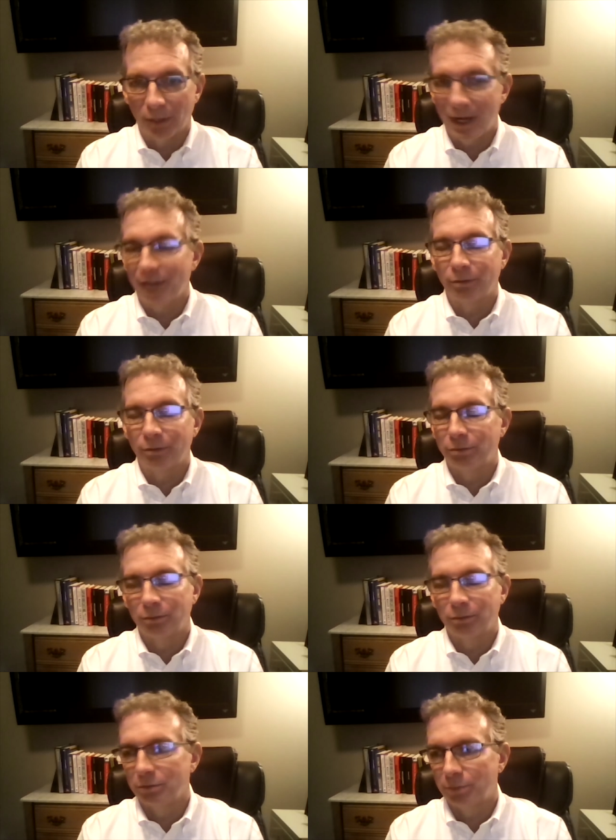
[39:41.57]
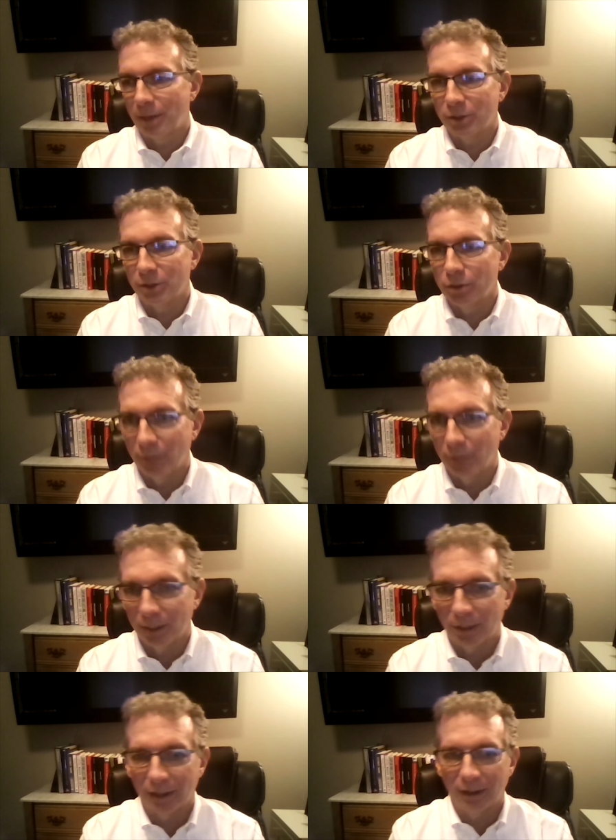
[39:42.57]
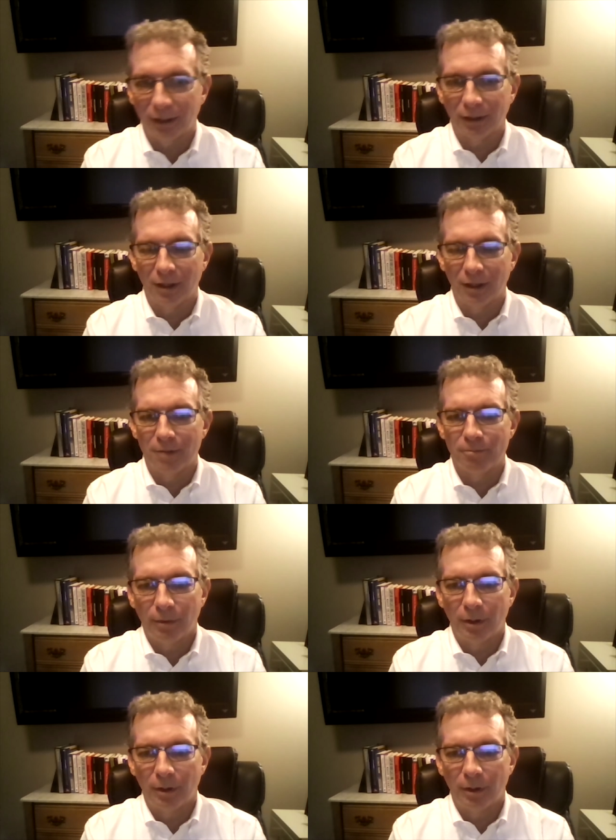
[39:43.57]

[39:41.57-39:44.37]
I have probably too many, but I'm